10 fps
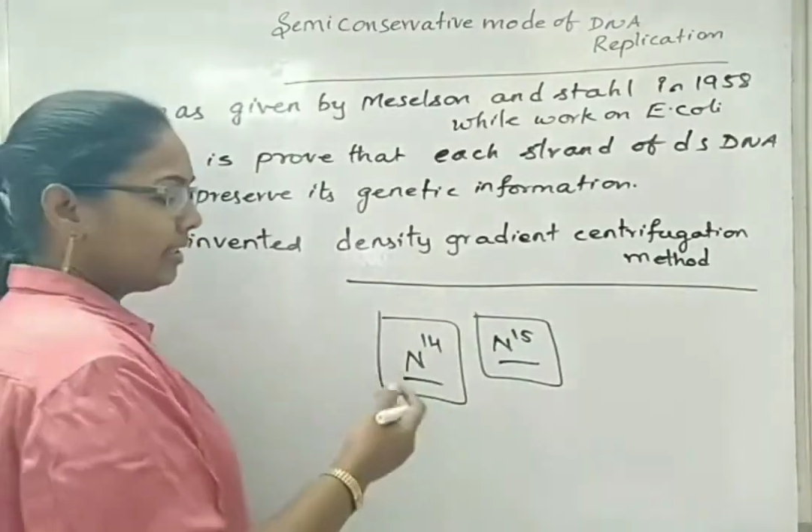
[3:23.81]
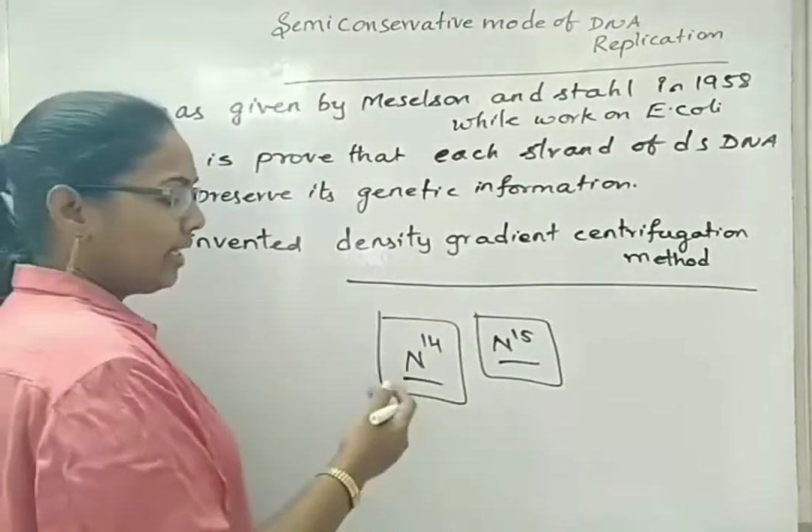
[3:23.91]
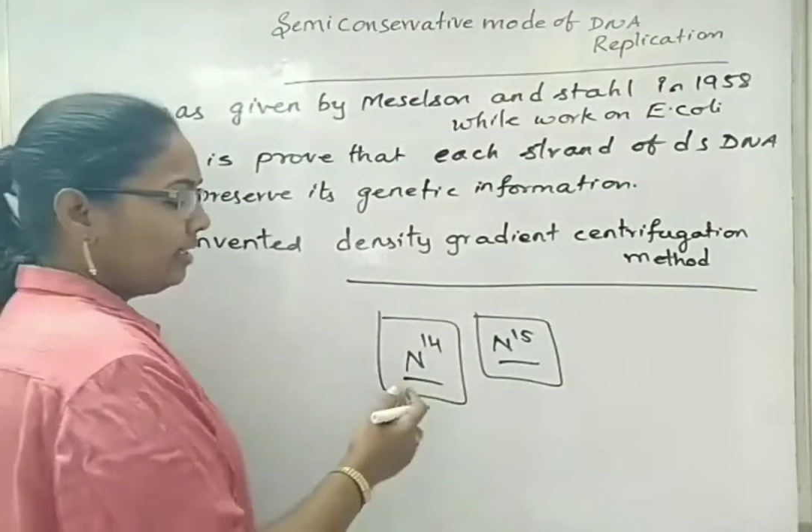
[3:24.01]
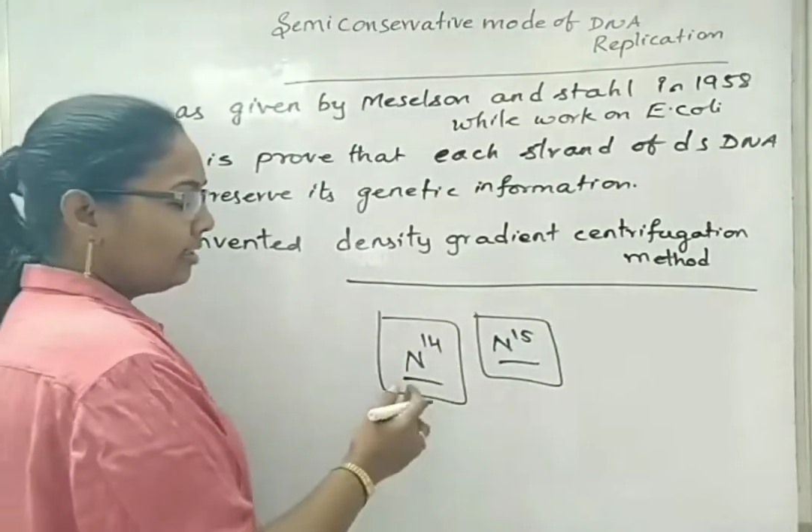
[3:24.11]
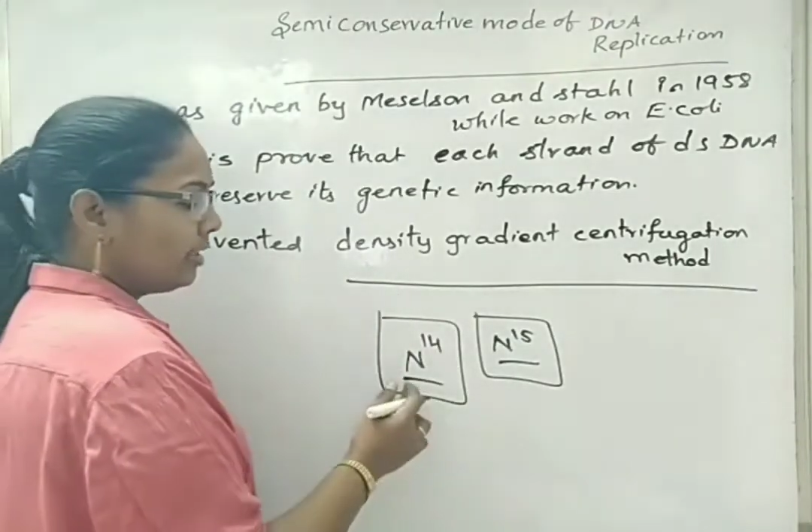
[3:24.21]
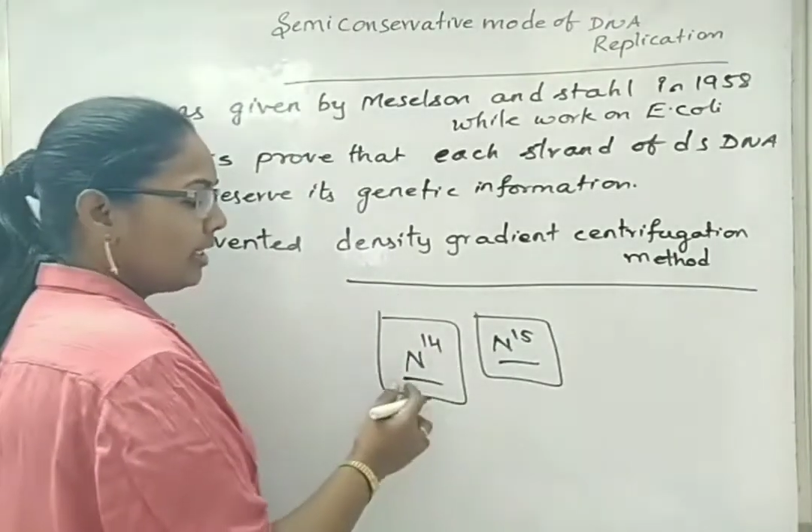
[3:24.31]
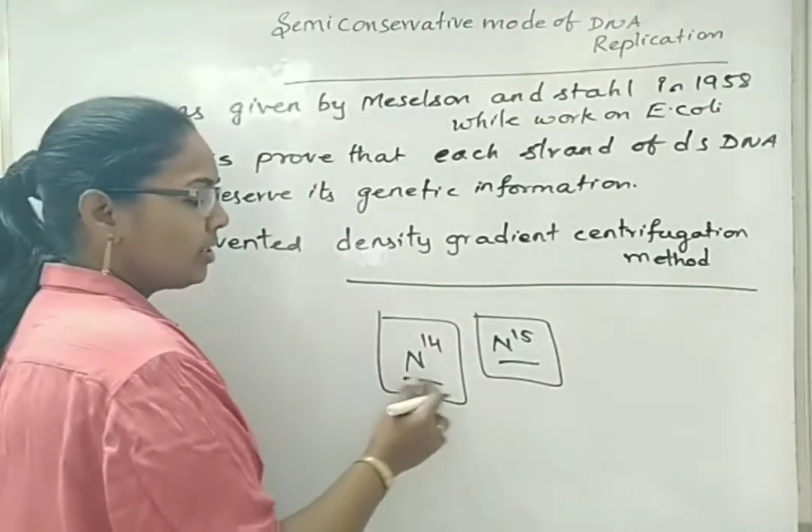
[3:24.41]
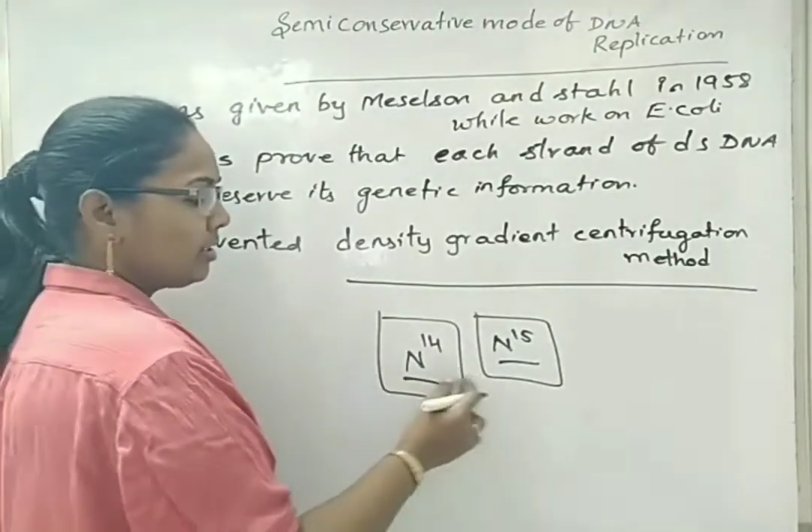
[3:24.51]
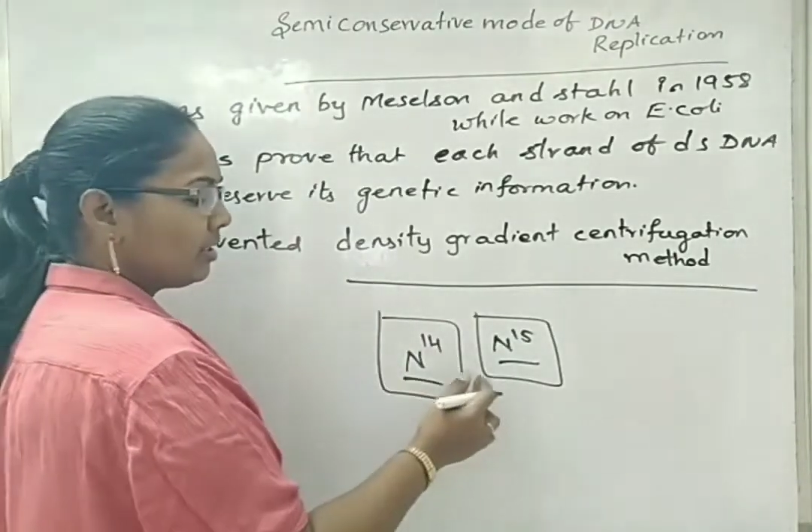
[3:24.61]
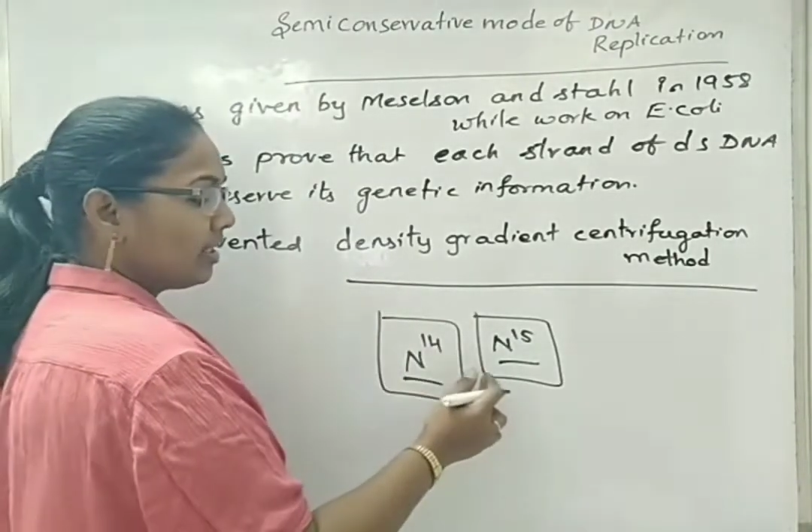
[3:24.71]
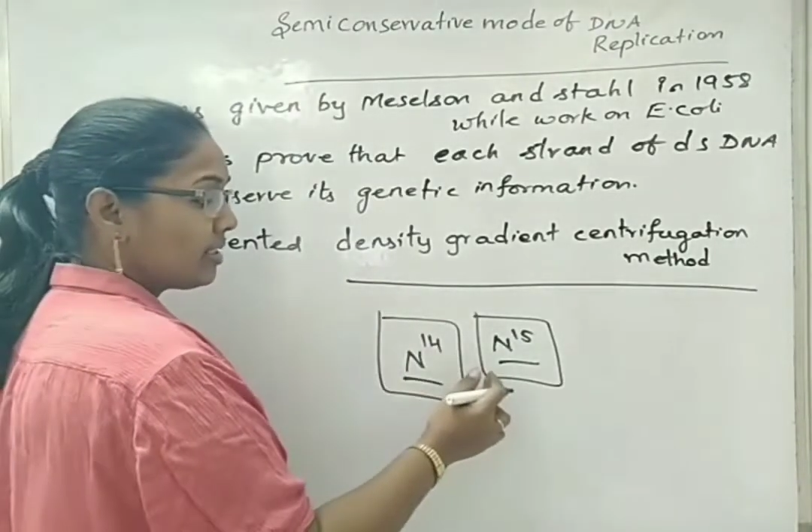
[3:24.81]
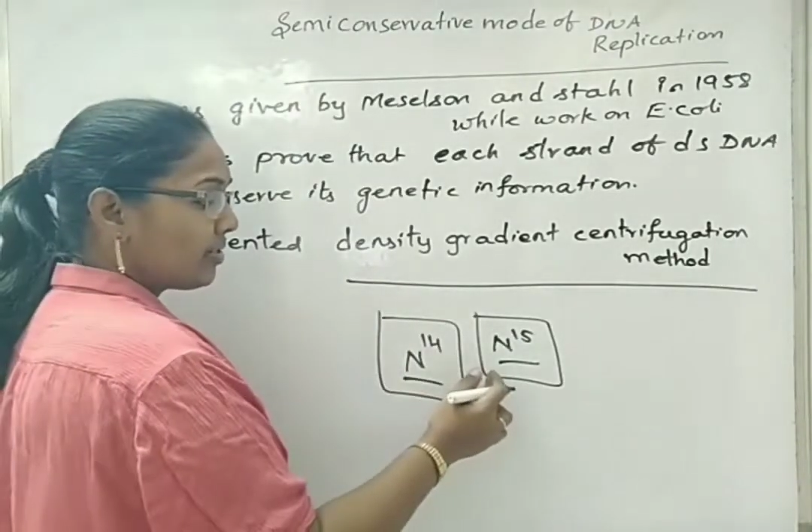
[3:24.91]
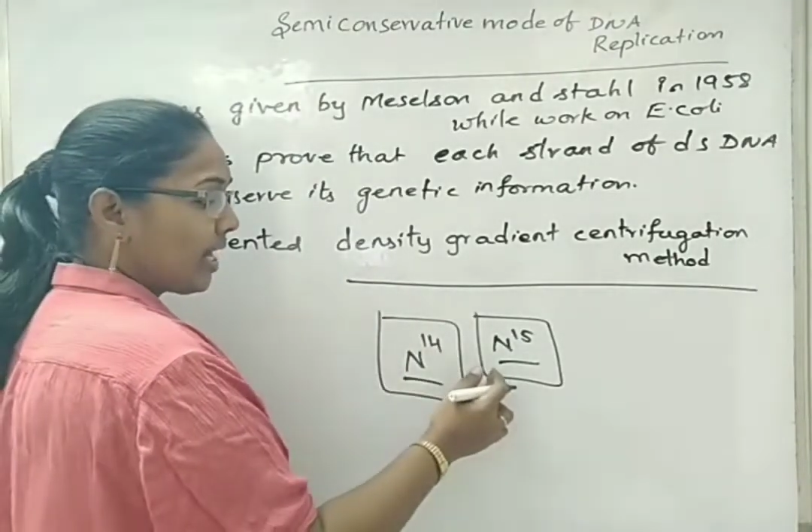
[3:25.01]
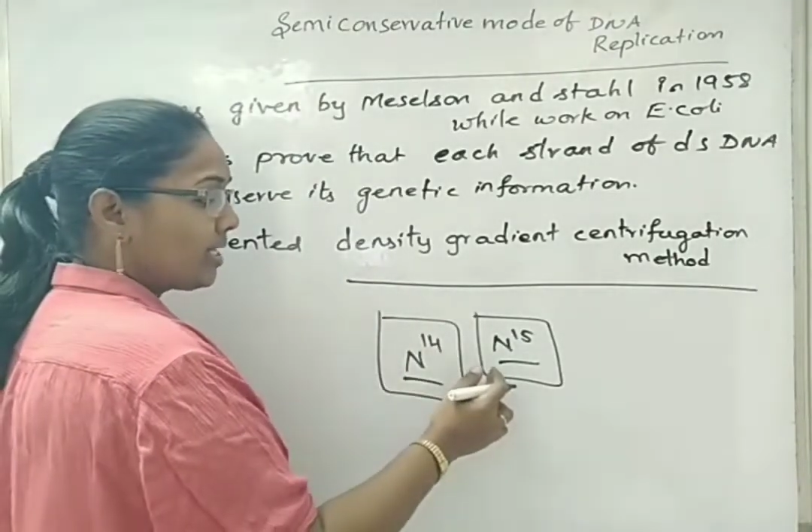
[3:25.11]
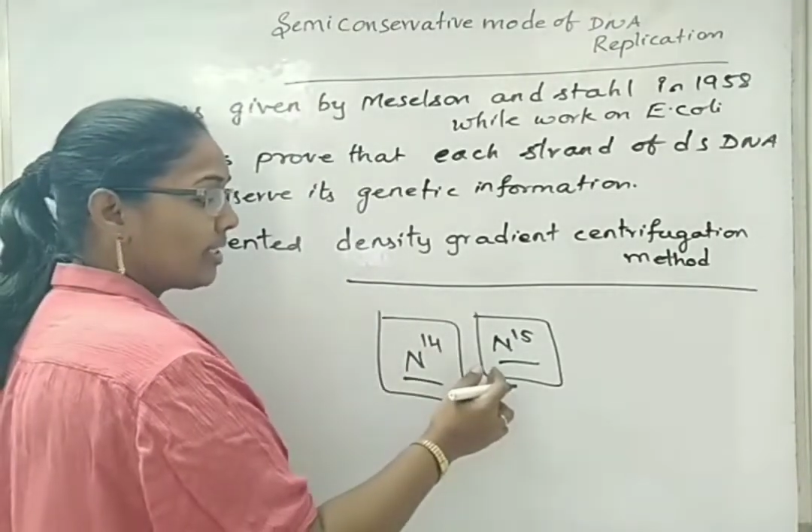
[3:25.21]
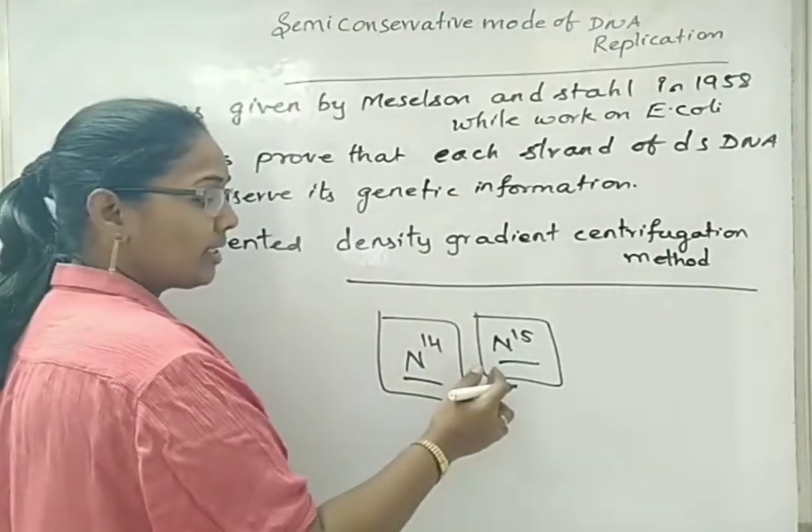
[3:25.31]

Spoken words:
then the strands